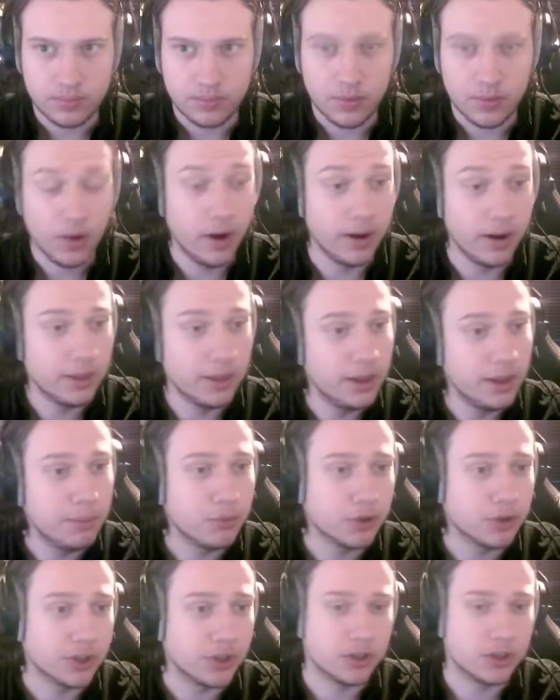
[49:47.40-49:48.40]
alright, the
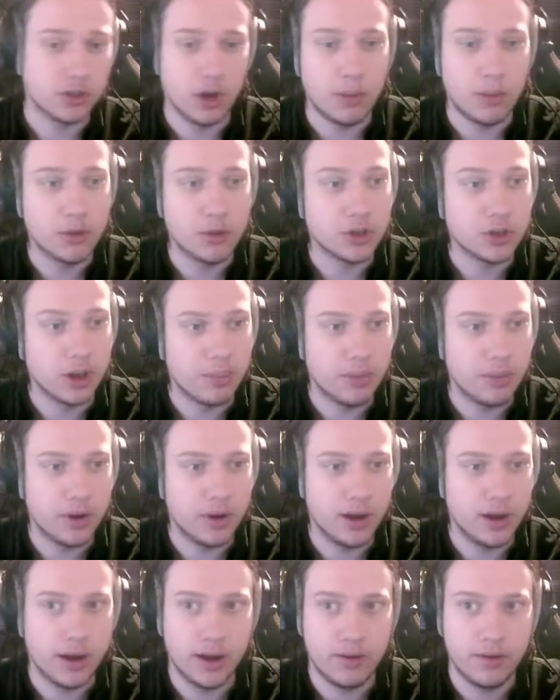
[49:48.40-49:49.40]
project is almost up,
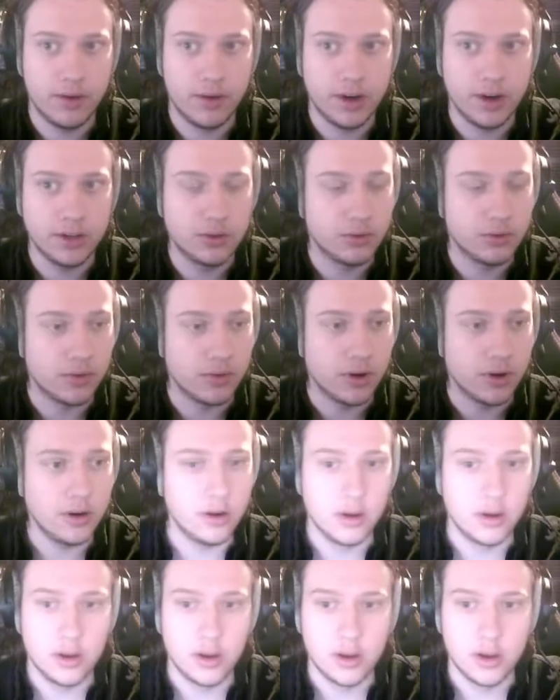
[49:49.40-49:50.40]
ready to run.
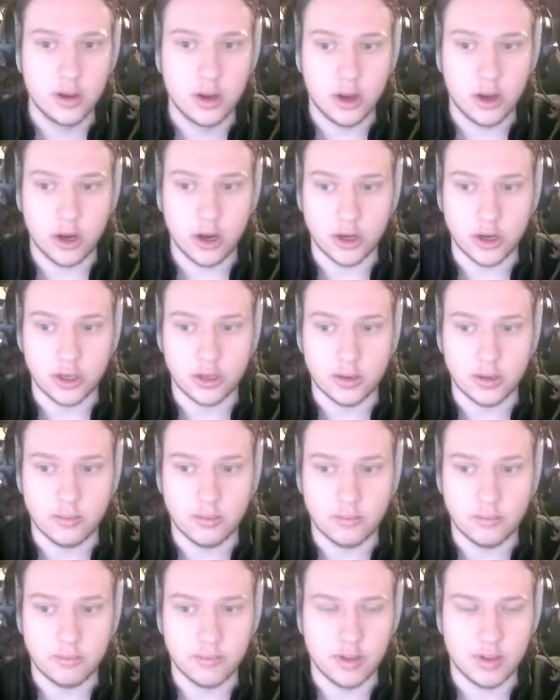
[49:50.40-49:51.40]

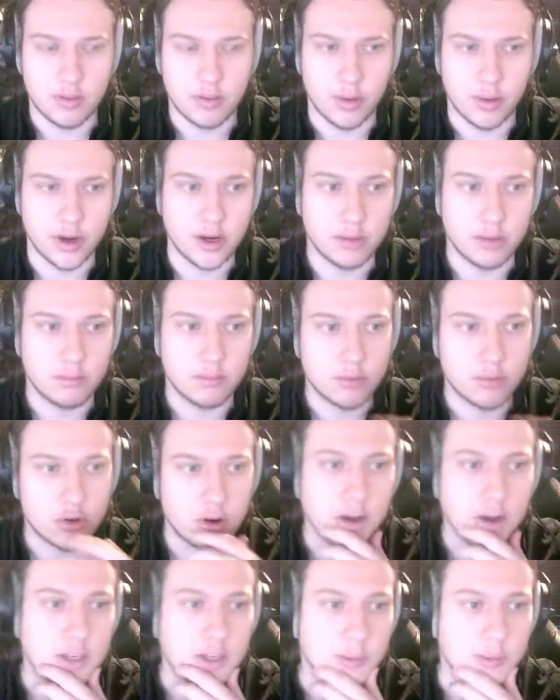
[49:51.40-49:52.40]
Never mind, it
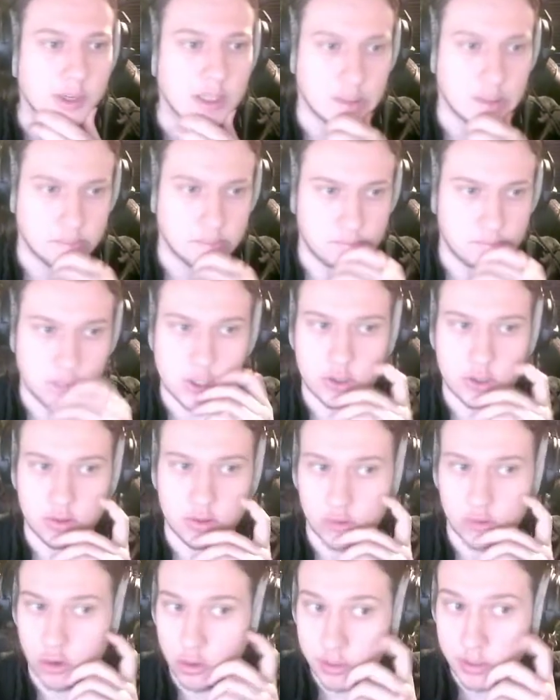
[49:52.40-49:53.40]
crashed because I launched
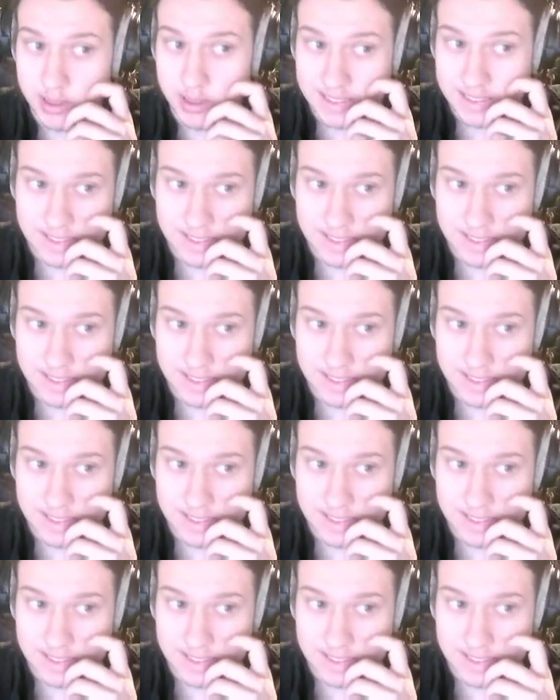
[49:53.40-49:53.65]
the wrong lobby.